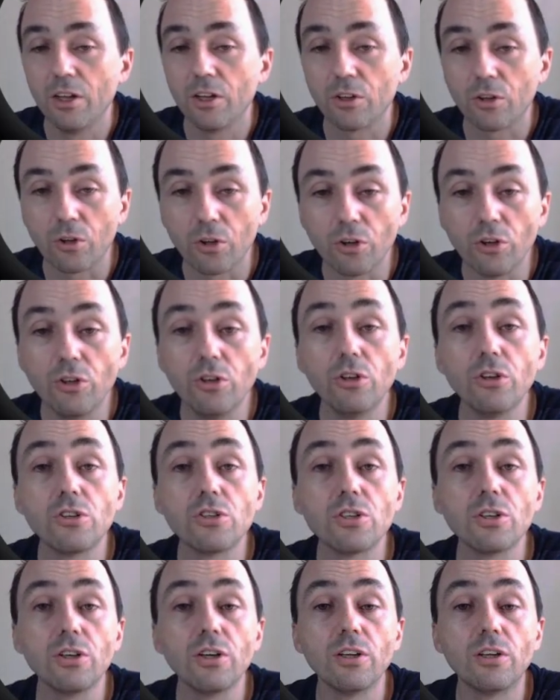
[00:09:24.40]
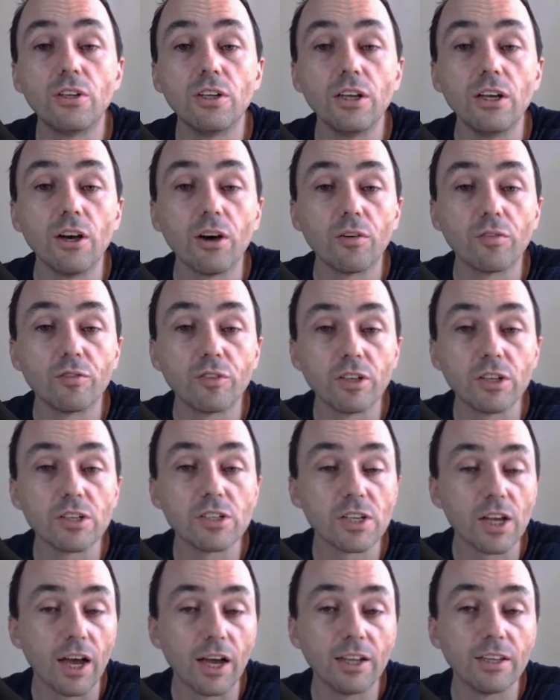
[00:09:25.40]
the utility of
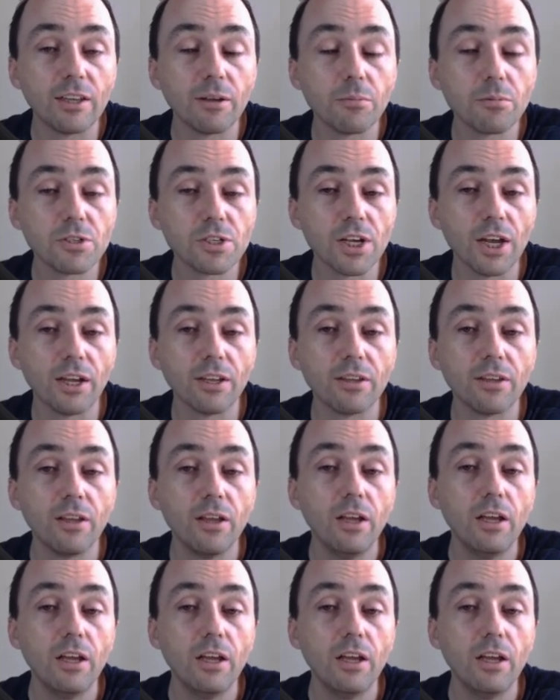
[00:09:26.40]
this item set